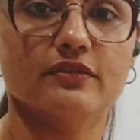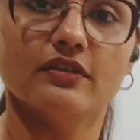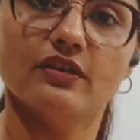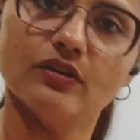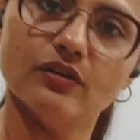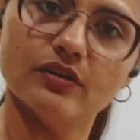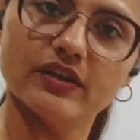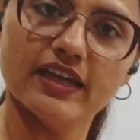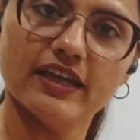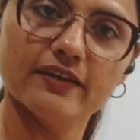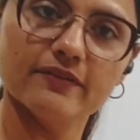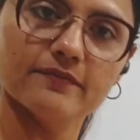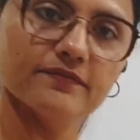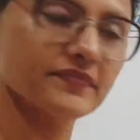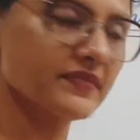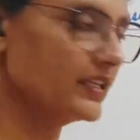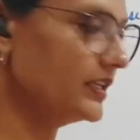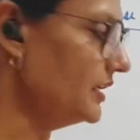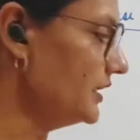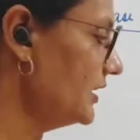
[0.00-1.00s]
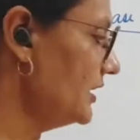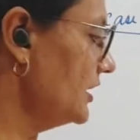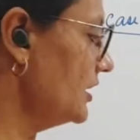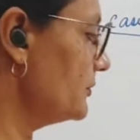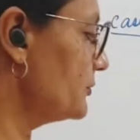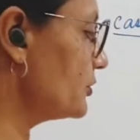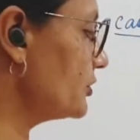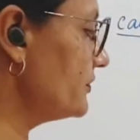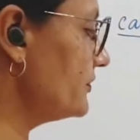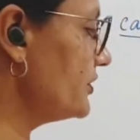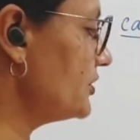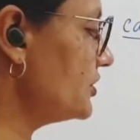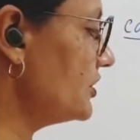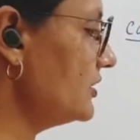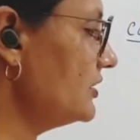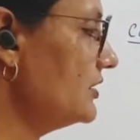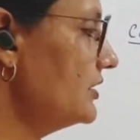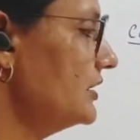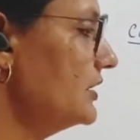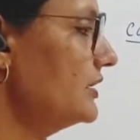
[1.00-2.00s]
Okay? Provision
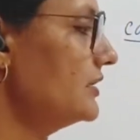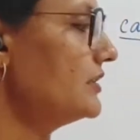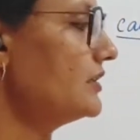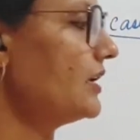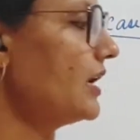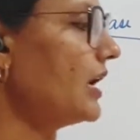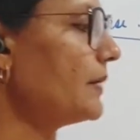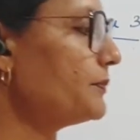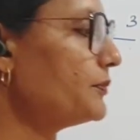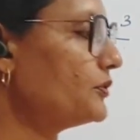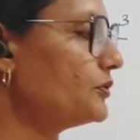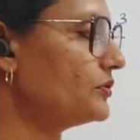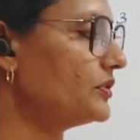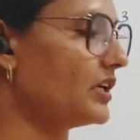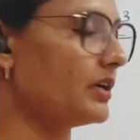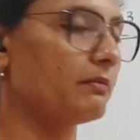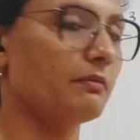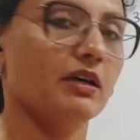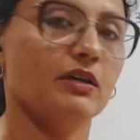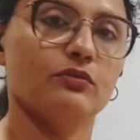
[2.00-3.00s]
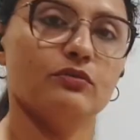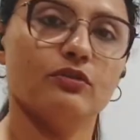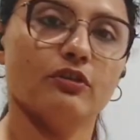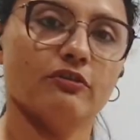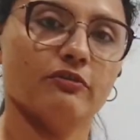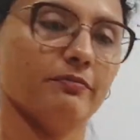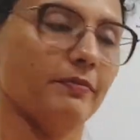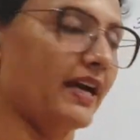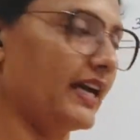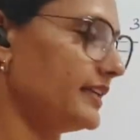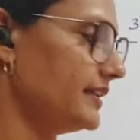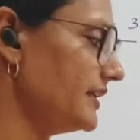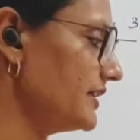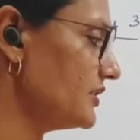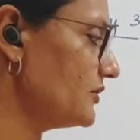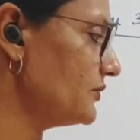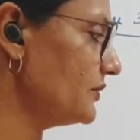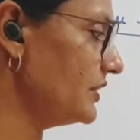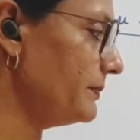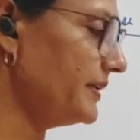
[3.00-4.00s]
up to the amount of bad
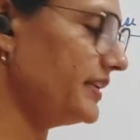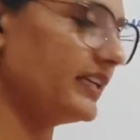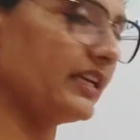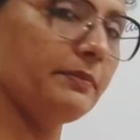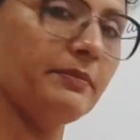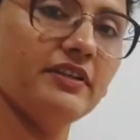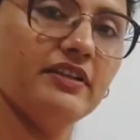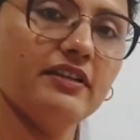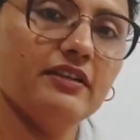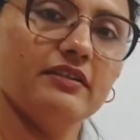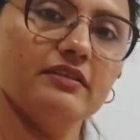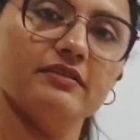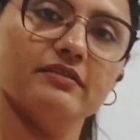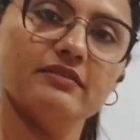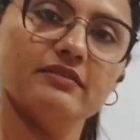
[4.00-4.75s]
debts will be debited,